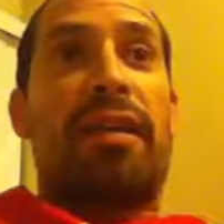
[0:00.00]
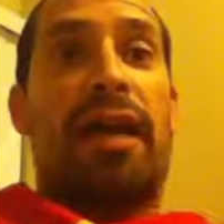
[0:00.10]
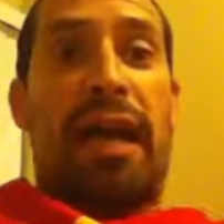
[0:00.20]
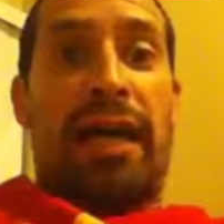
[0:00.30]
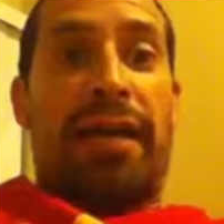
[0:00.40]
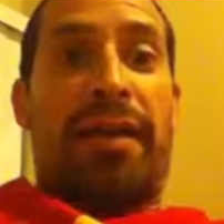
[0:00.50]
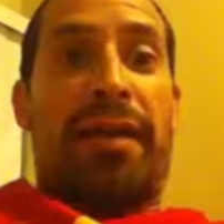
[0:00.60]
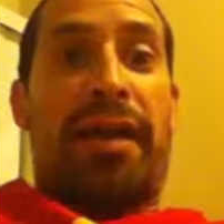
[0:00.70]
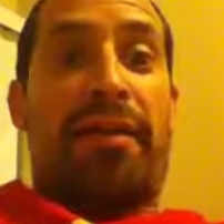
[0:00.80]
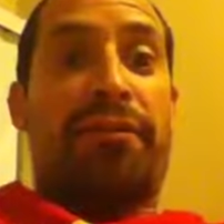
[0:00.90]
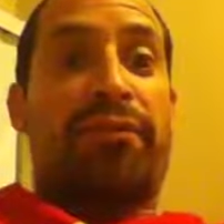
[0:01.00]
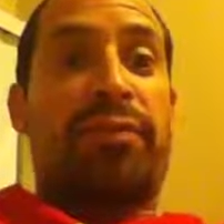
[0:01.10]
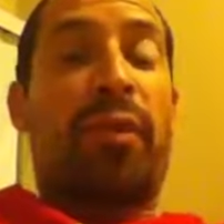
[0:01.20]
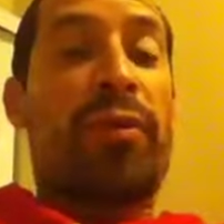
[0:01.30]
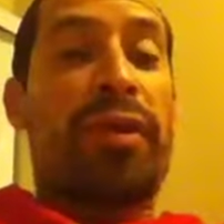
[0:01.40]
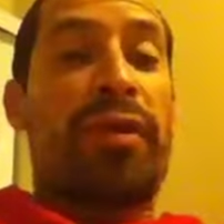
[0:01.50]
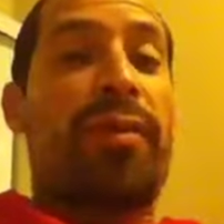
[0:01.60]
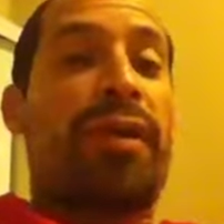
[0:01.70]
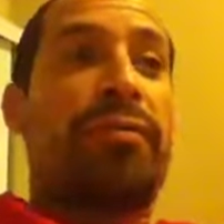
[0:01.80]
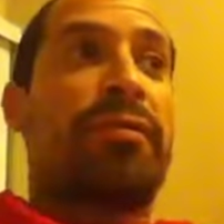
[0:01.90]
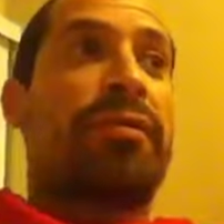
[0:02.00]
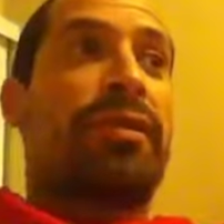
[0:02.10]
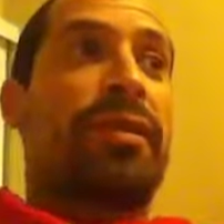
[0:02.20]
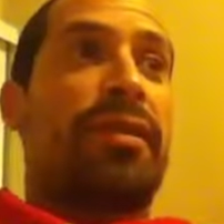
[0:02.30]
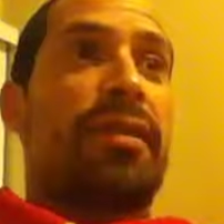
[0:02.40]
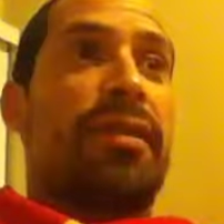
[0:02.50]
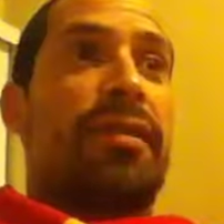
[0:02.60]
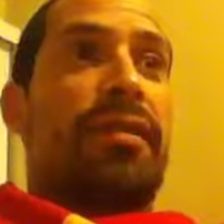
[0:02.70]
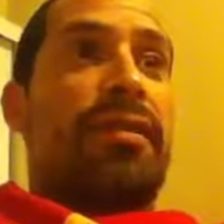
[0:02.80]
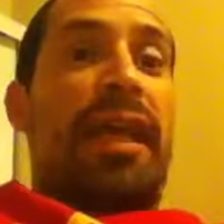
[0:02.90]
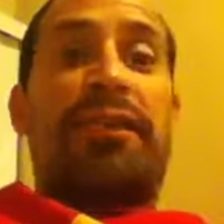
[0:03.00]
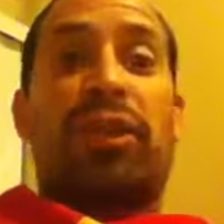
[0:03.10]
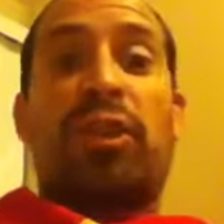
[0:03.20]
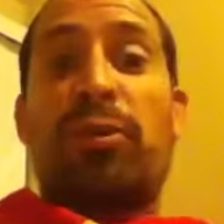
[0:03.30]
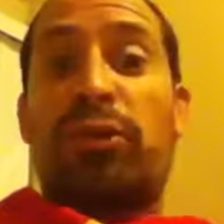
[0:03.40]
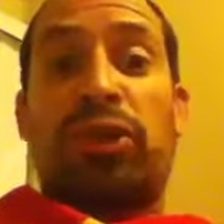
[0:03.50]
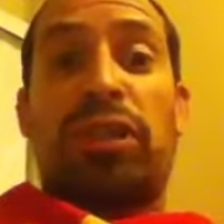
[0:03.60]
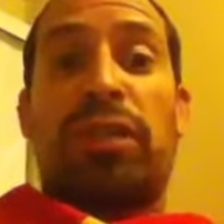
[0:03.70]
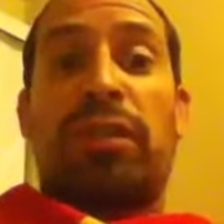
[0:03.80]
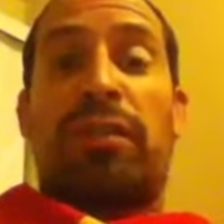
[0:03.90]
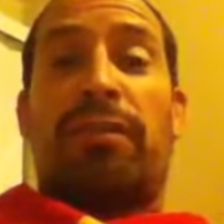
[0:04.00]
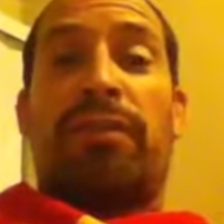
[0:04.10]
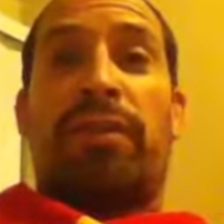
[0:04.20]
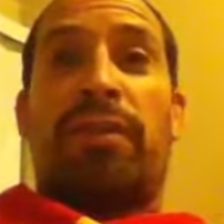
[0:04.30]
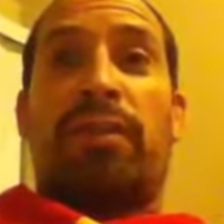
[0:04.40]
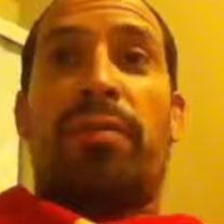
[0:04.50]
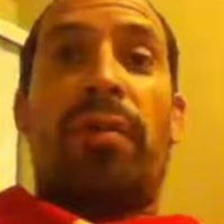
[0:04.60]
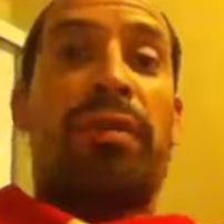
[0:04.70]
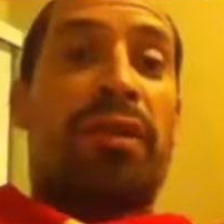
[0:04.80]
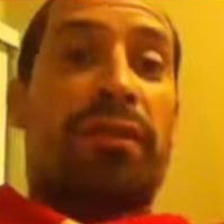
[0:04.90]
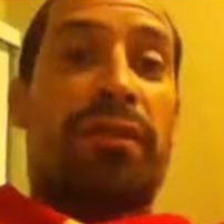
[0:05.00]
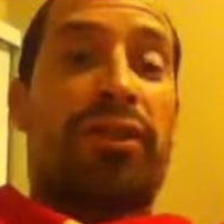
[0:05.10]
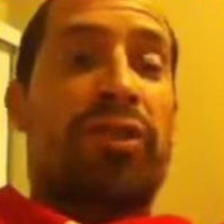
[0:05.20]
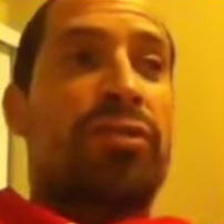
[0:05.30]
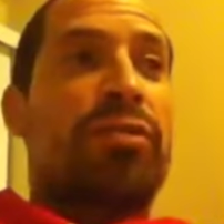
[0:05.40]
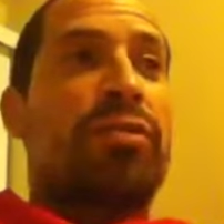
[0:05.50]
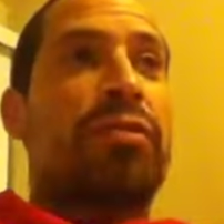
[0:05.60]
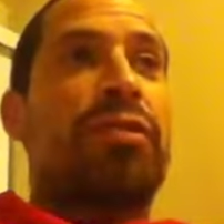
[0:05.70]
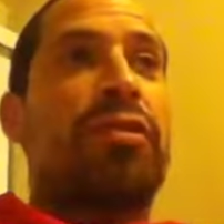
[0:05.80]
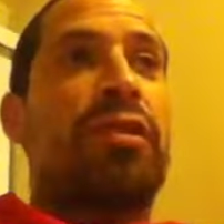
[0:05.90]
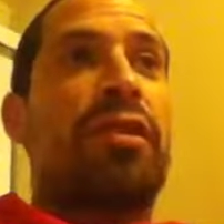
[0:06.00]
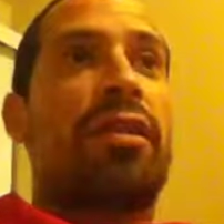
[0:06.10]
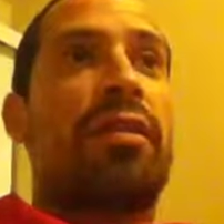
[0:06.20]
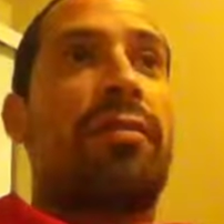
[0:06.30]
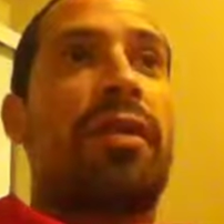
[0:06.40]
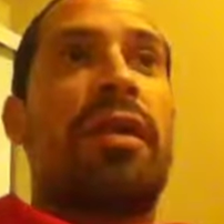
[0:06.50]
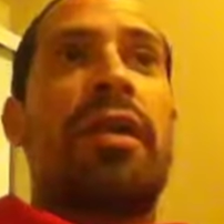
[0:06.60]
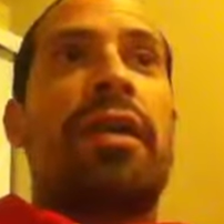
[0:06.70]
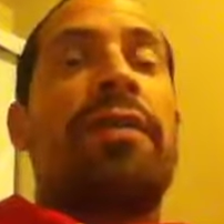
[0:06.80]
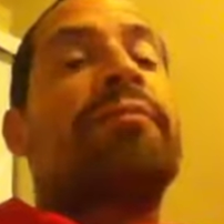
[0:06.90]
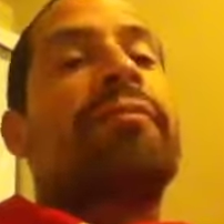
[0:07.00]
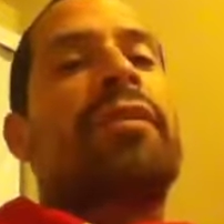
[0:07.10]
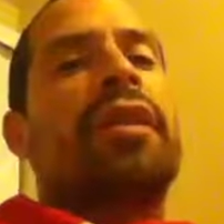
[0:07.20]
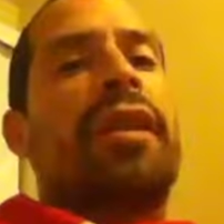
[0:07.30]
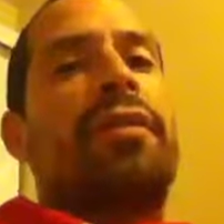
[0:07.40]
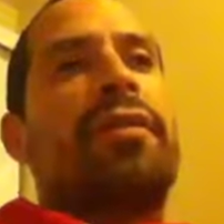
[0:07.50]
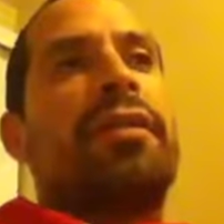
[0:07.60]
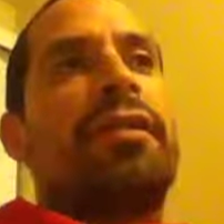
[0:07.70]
I have spoken about execution of public officials. Um, in